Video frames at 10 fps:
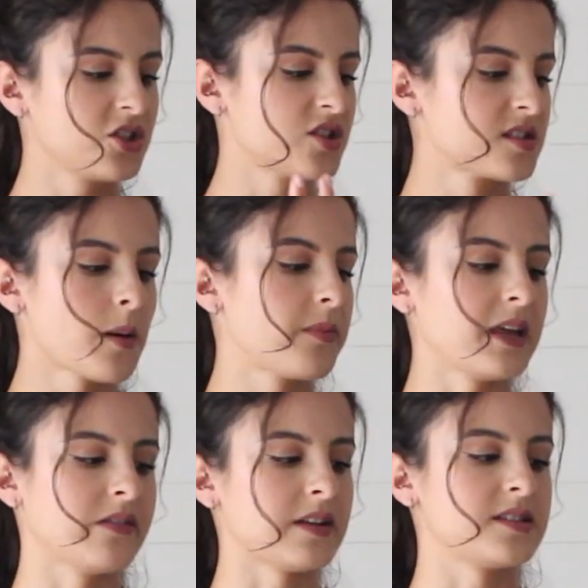just
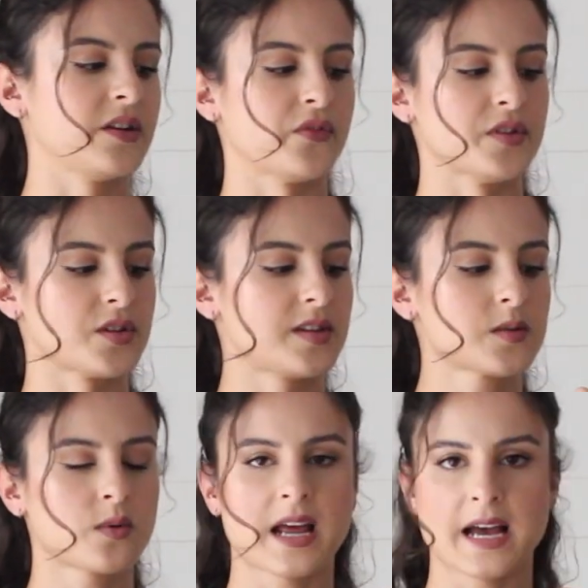something that's different so
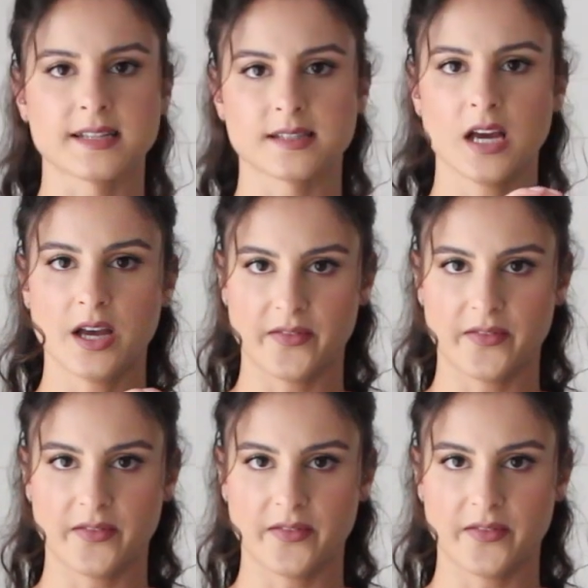this one has